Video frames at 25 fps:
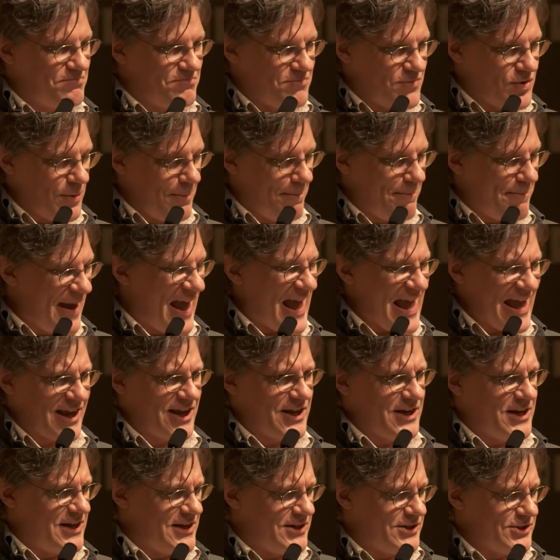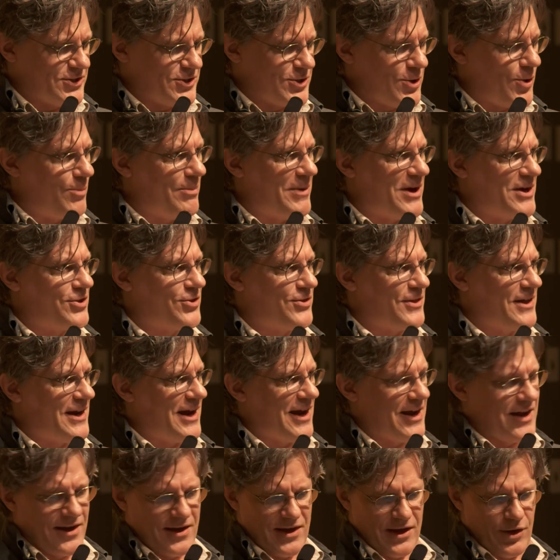to pack it in so much that
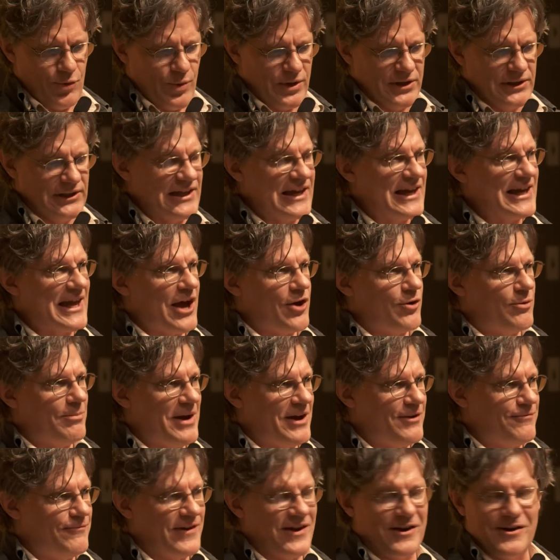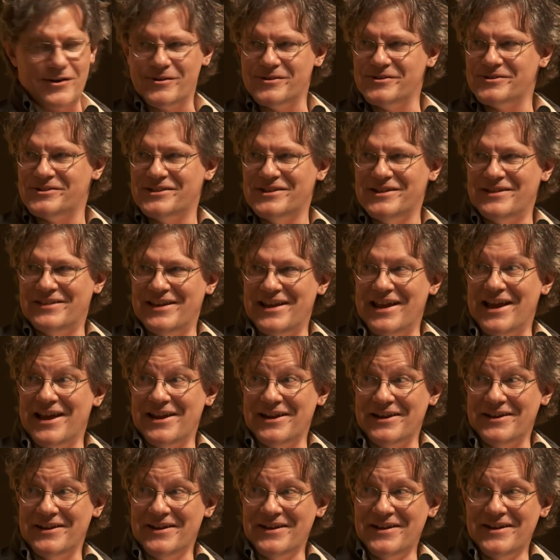I, it would leak out of my fingers in the
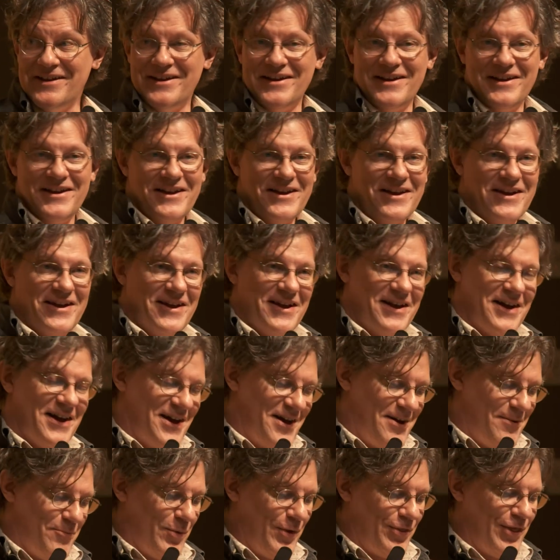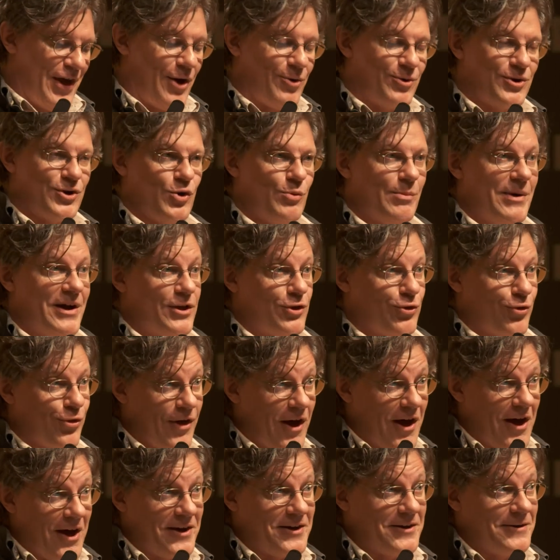end um, without too much
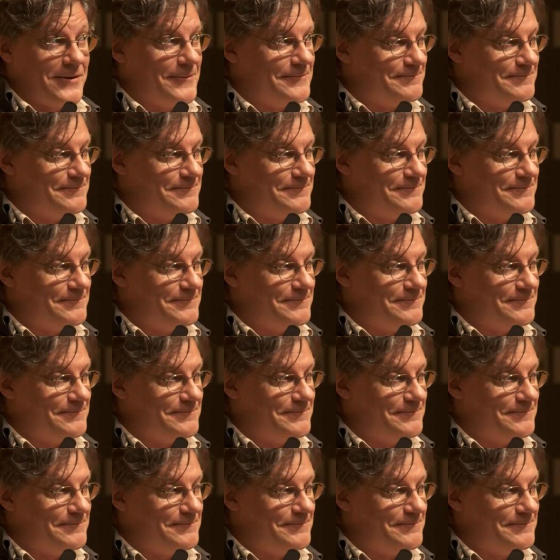thought.